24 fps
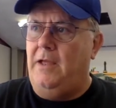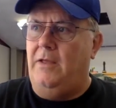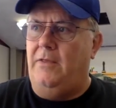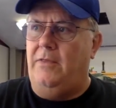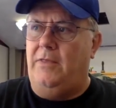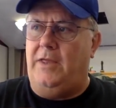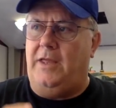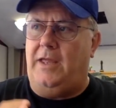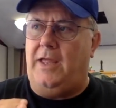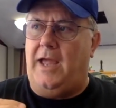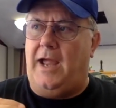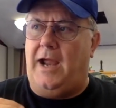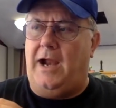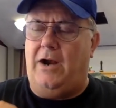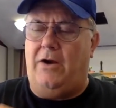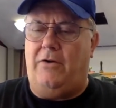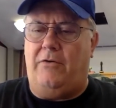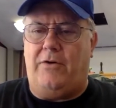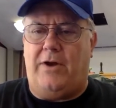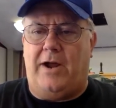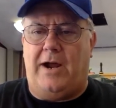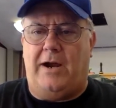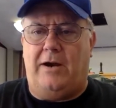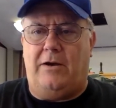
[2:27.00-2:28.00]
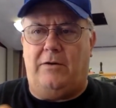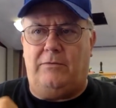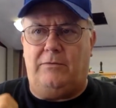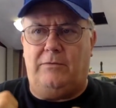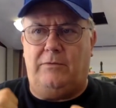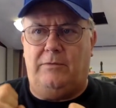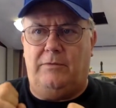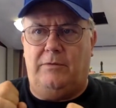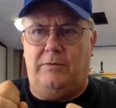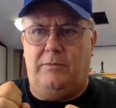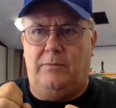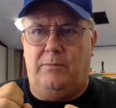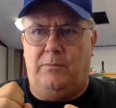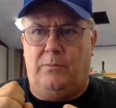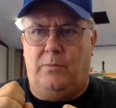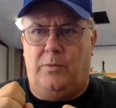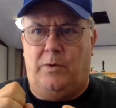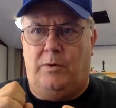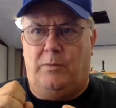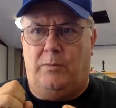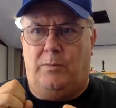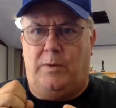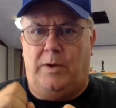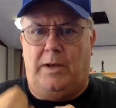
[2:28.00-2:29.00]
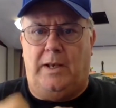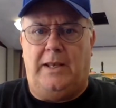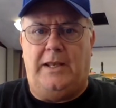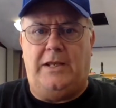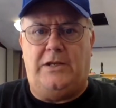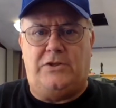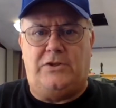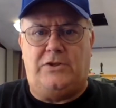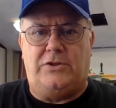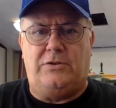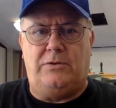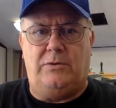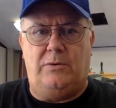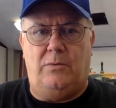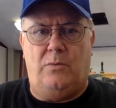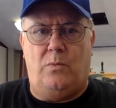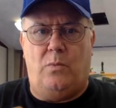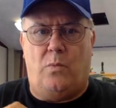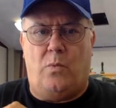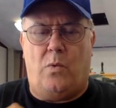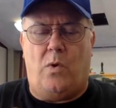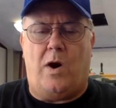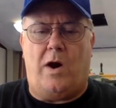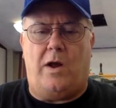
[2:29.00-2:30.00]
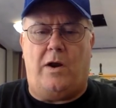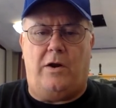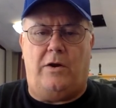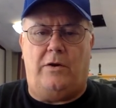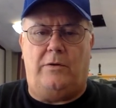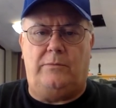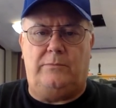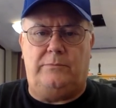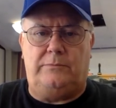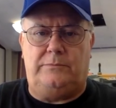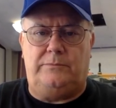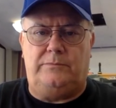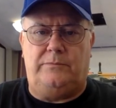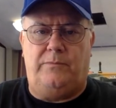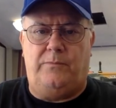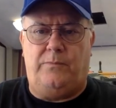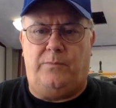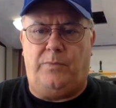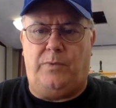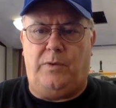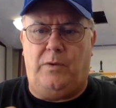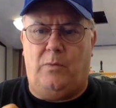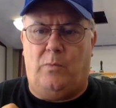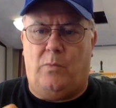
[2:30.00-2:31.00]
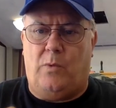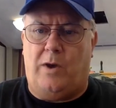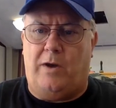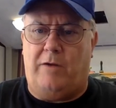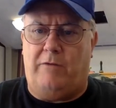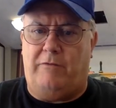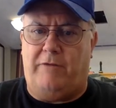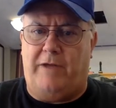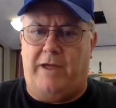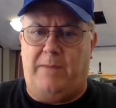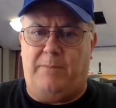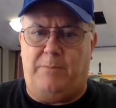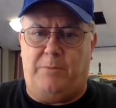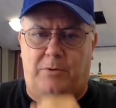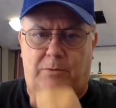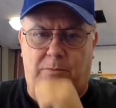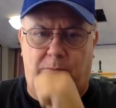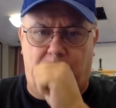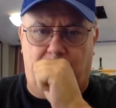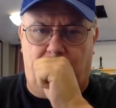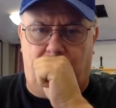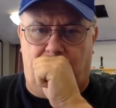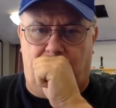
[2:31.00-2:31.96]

The air dryer will release water vapor